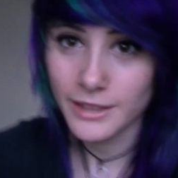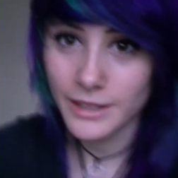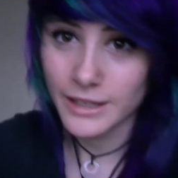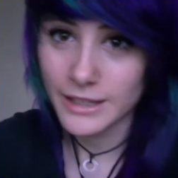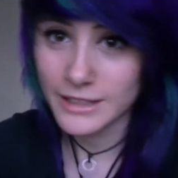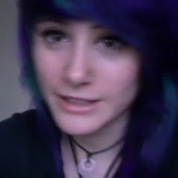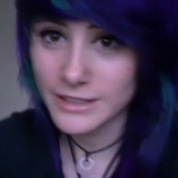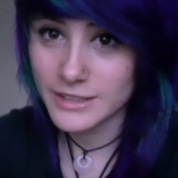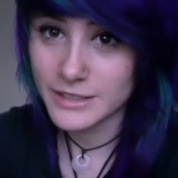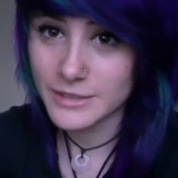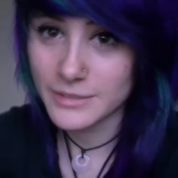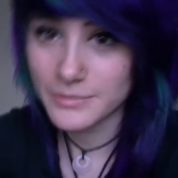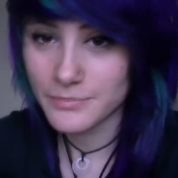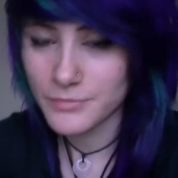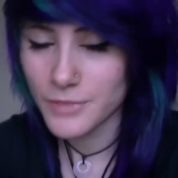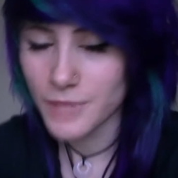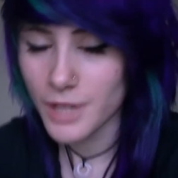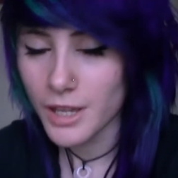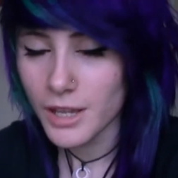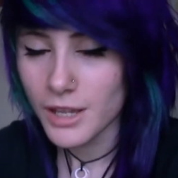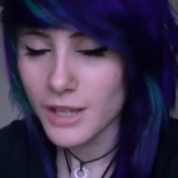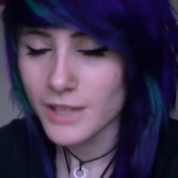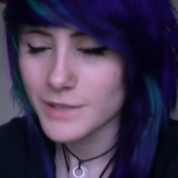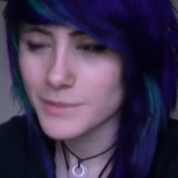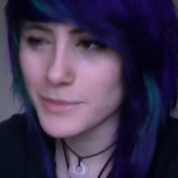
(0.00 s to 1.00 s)
it's
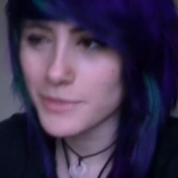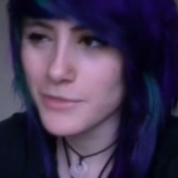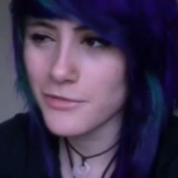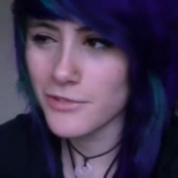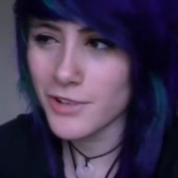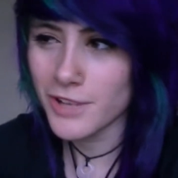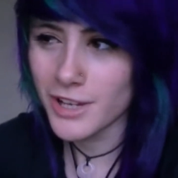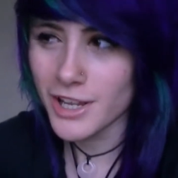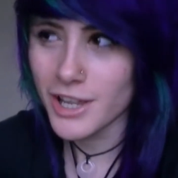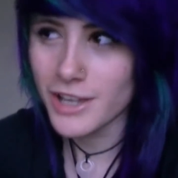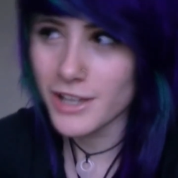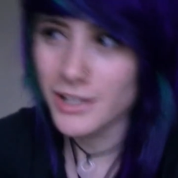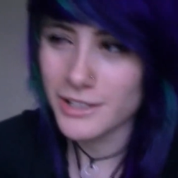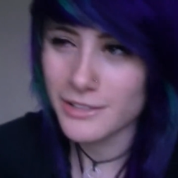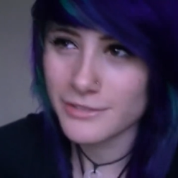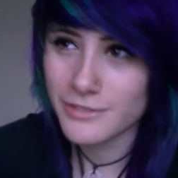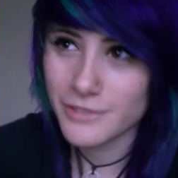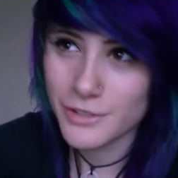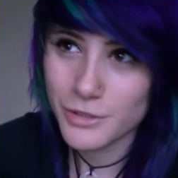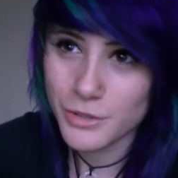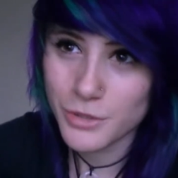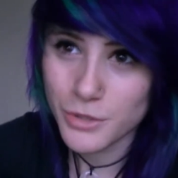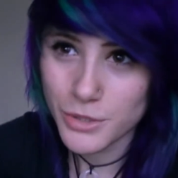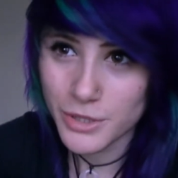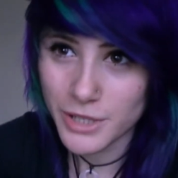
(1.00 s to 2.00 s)
it's been really hard to
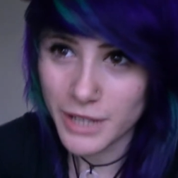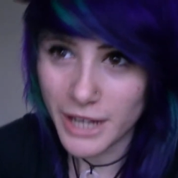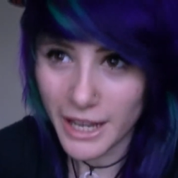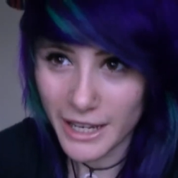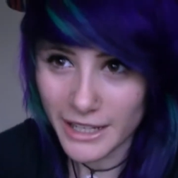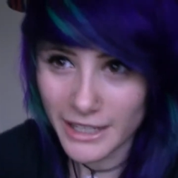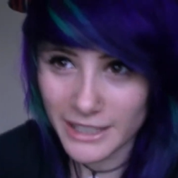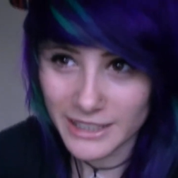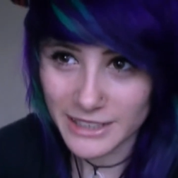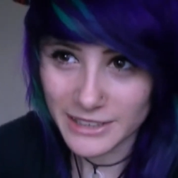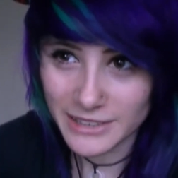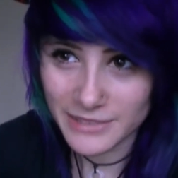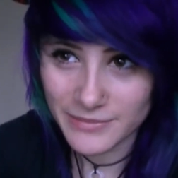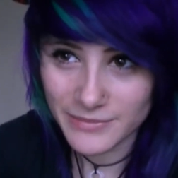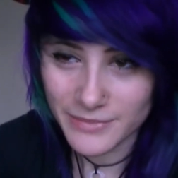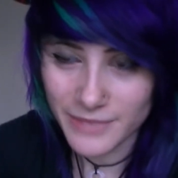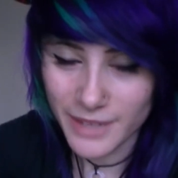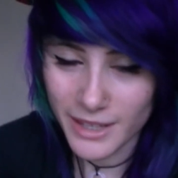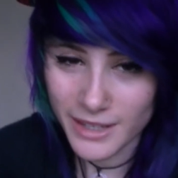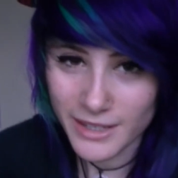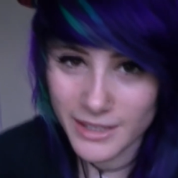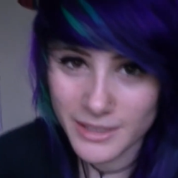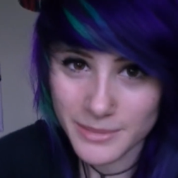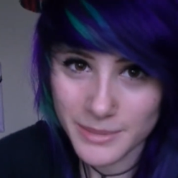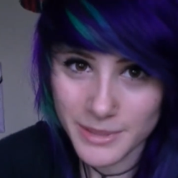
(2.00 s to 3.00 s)
record lately and
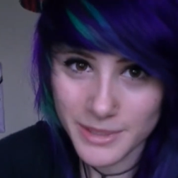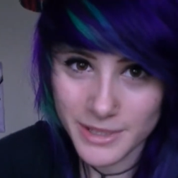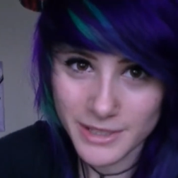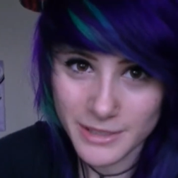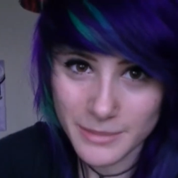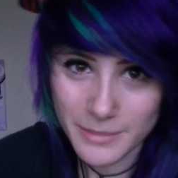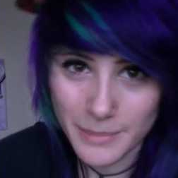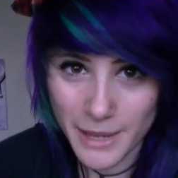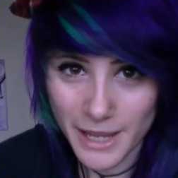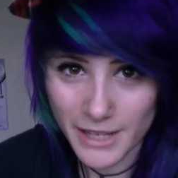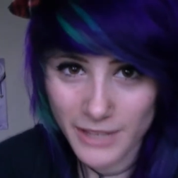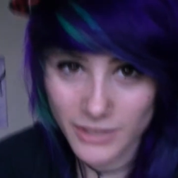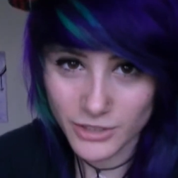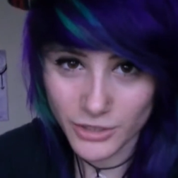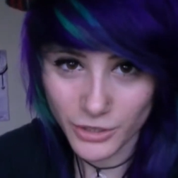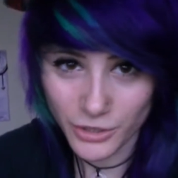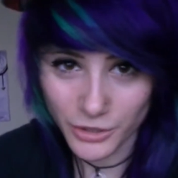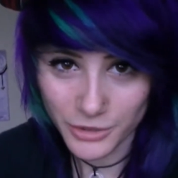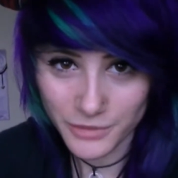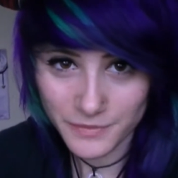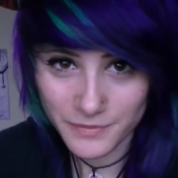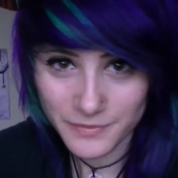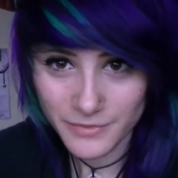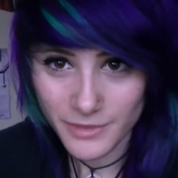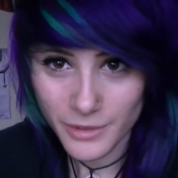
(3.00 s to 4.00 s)
that's because of
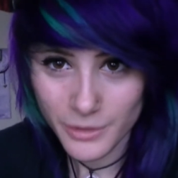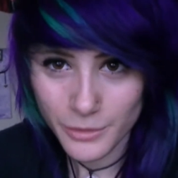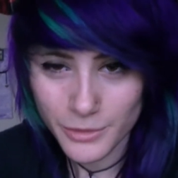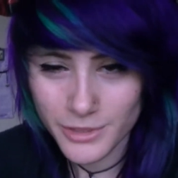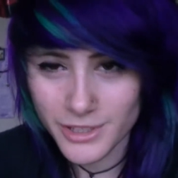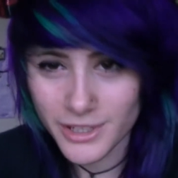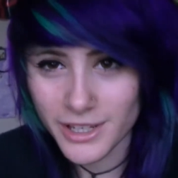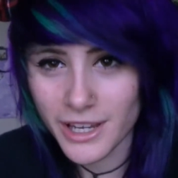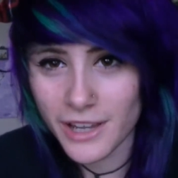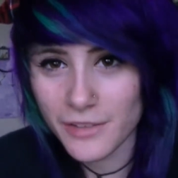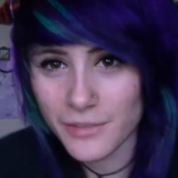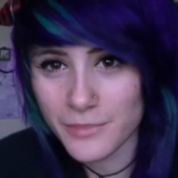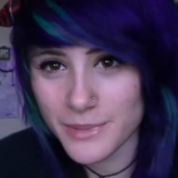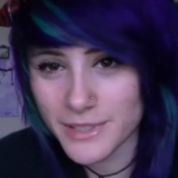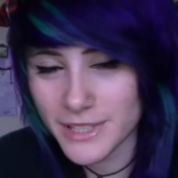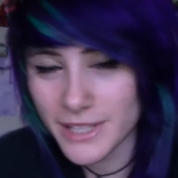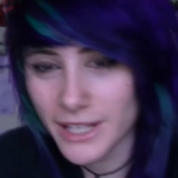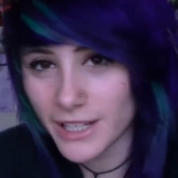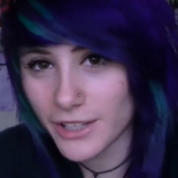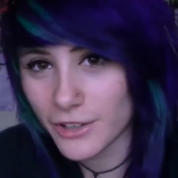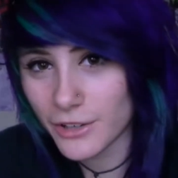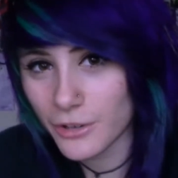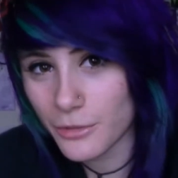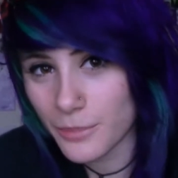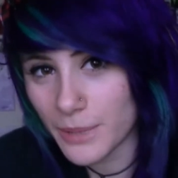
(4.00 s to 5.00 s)
Panto which I have been
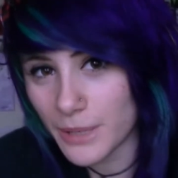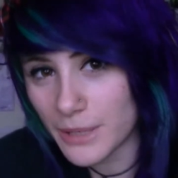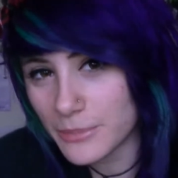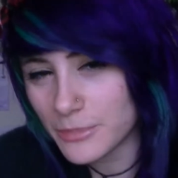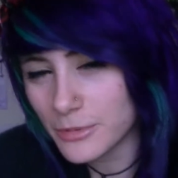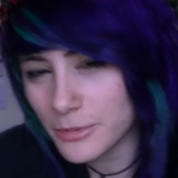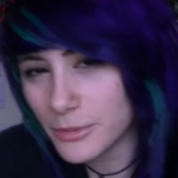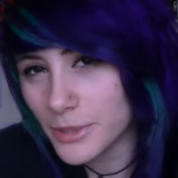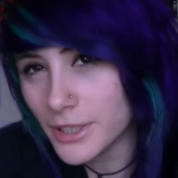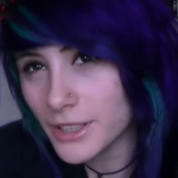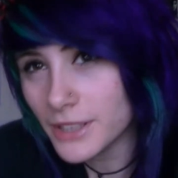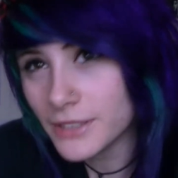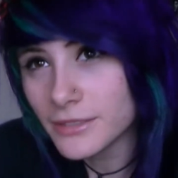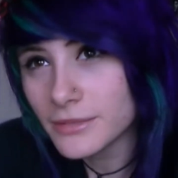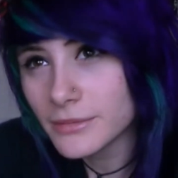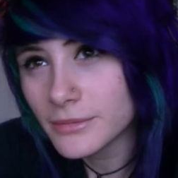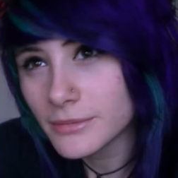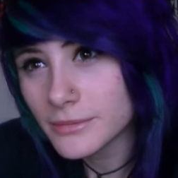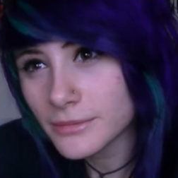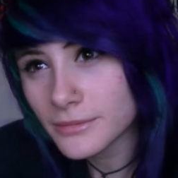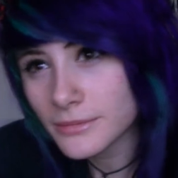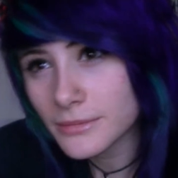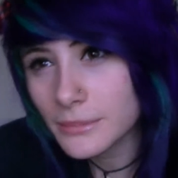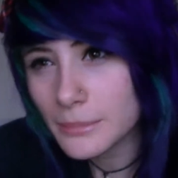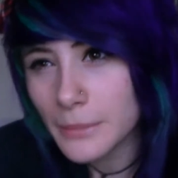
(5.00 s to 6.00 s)
telling you about probably
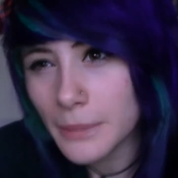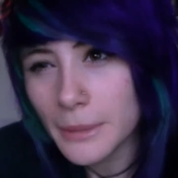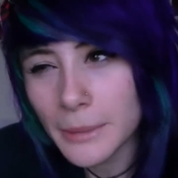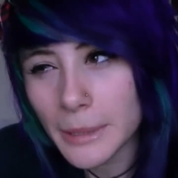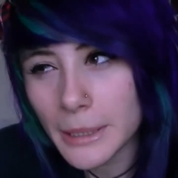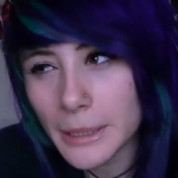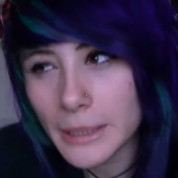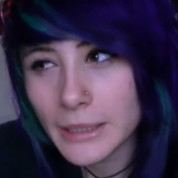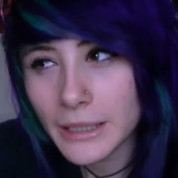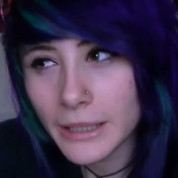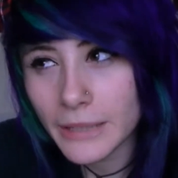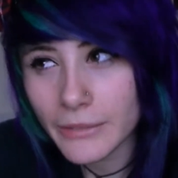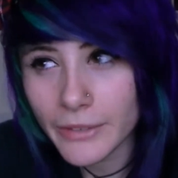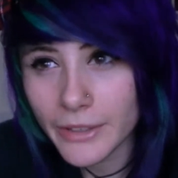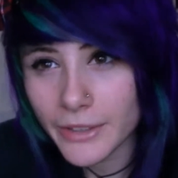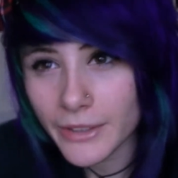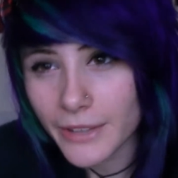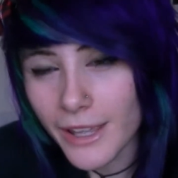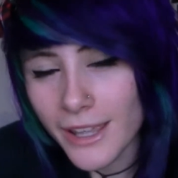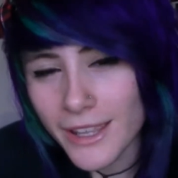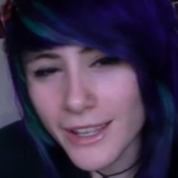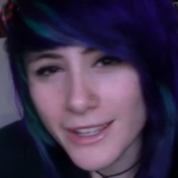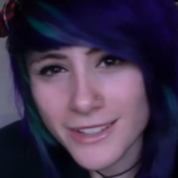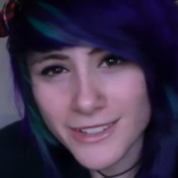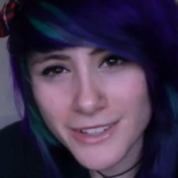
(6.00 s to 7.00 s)
maybe have I
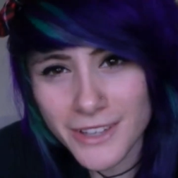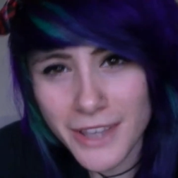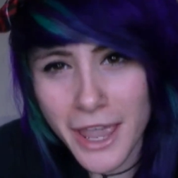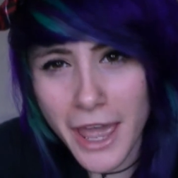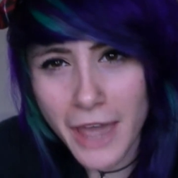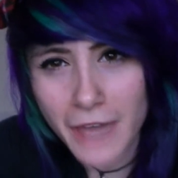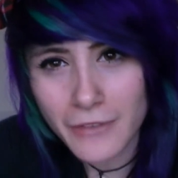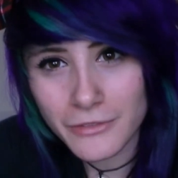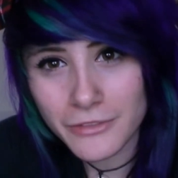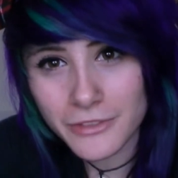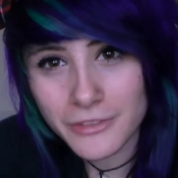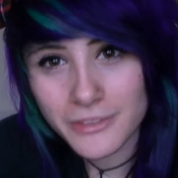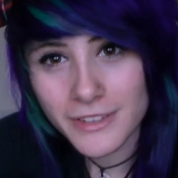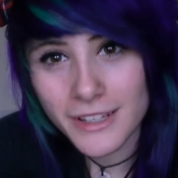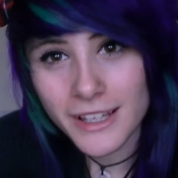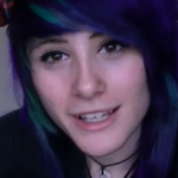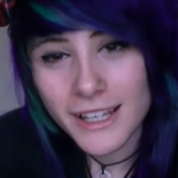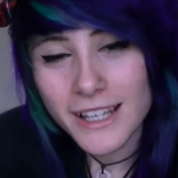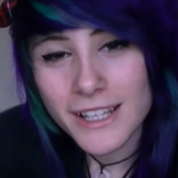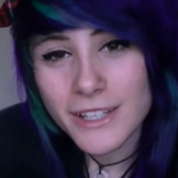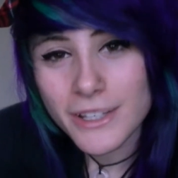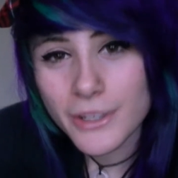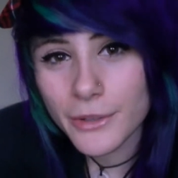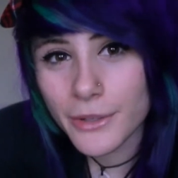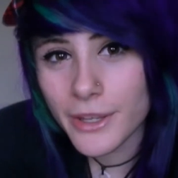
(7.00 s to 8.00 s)
yes I have
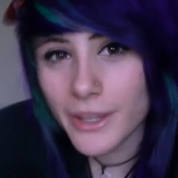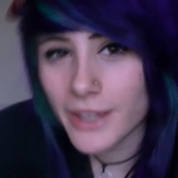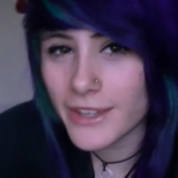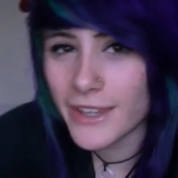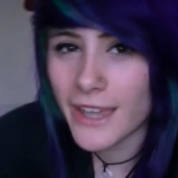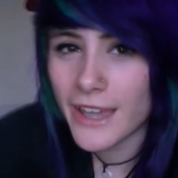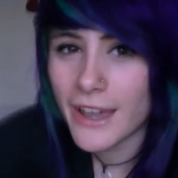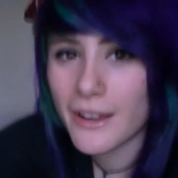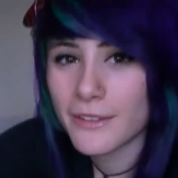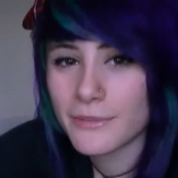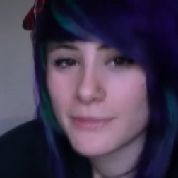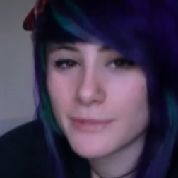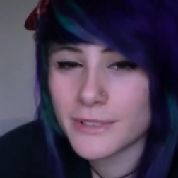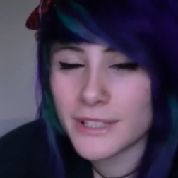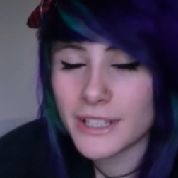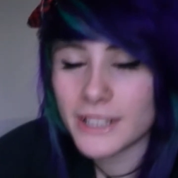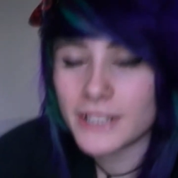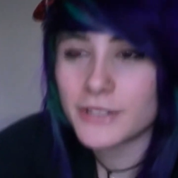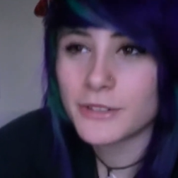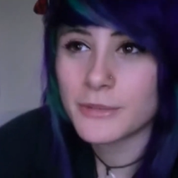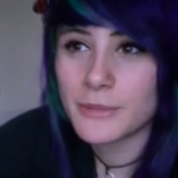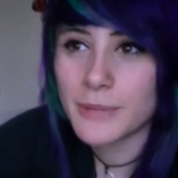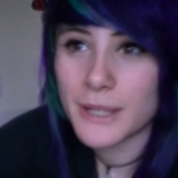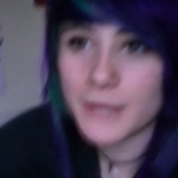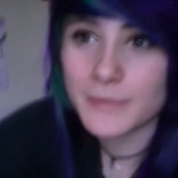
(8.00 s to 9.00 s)
so yeah I've been telling
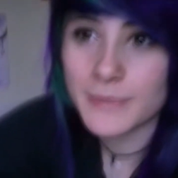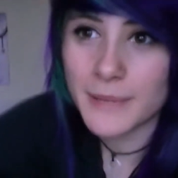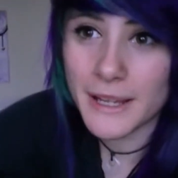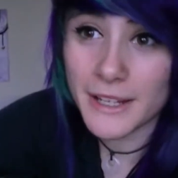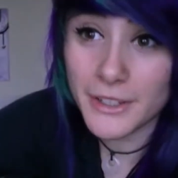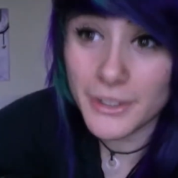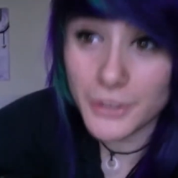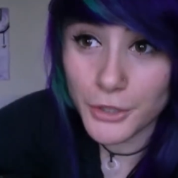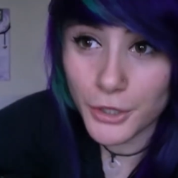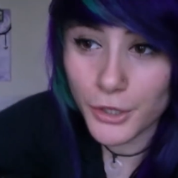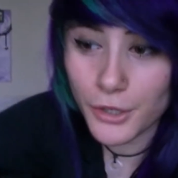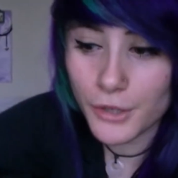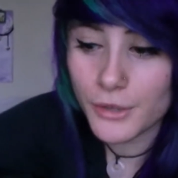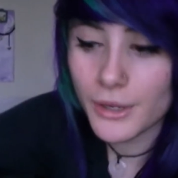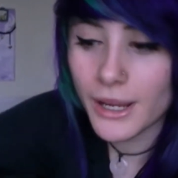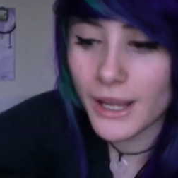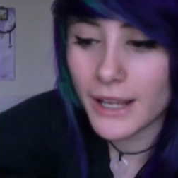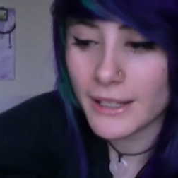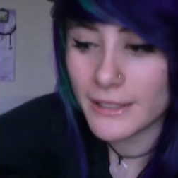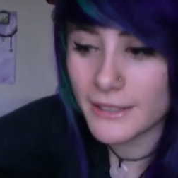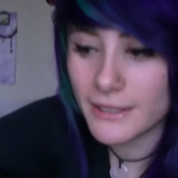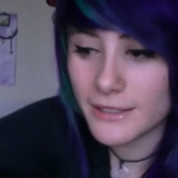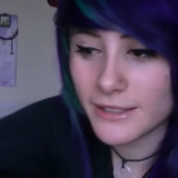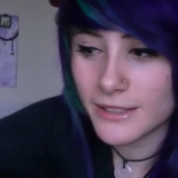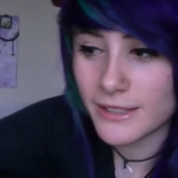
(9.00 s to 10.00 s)
you about Panto
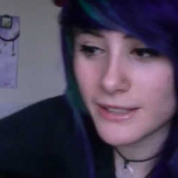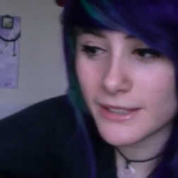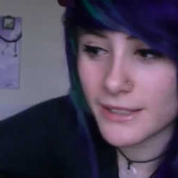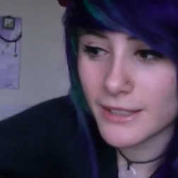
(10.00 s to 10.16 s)
and